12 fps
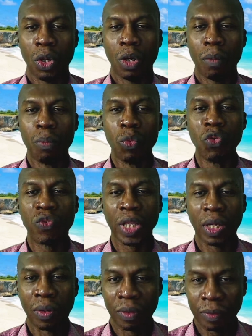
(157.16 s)
move
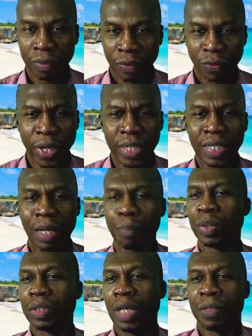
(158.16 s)
along. For
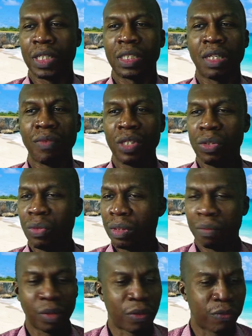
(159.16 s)
example, I'm just giving you
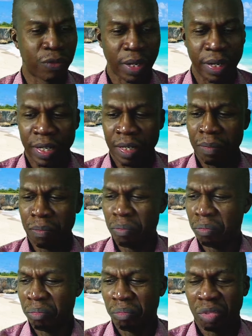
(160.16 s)
a very
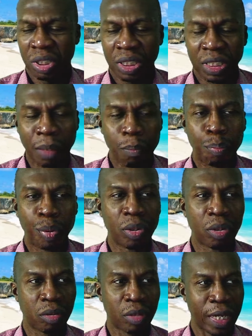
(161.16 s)

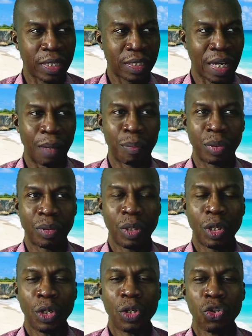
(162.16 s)
simple example.
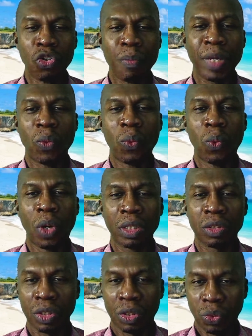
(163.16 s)
You may
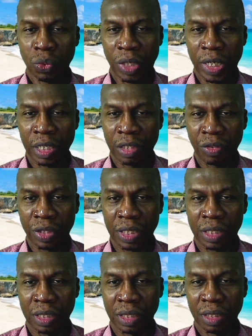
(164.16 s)
want to
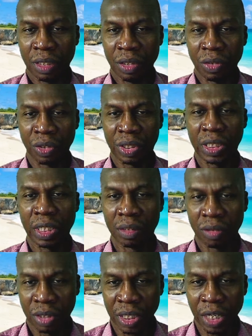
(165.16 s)
increase your
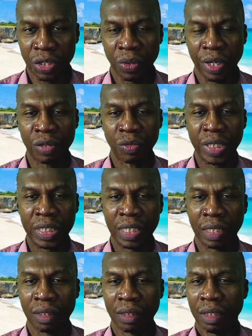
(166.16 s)
sales so that you're in
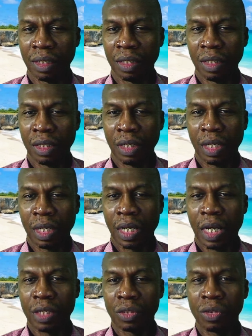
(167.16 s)
retail.
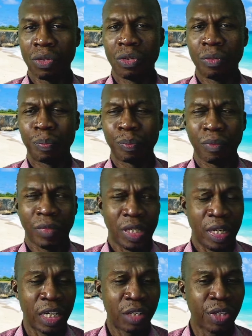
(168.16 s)
And so to
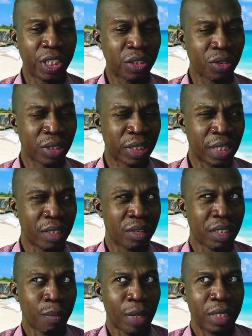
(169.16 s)
increase your sales,
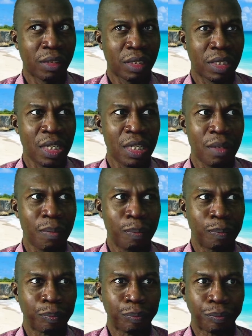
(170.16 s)
it might
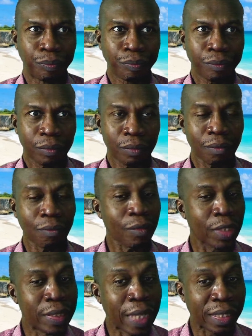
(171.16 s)
seem
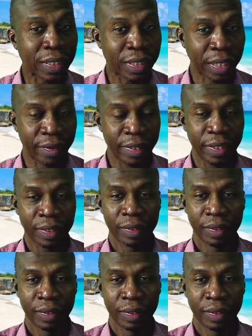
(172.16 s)
necessary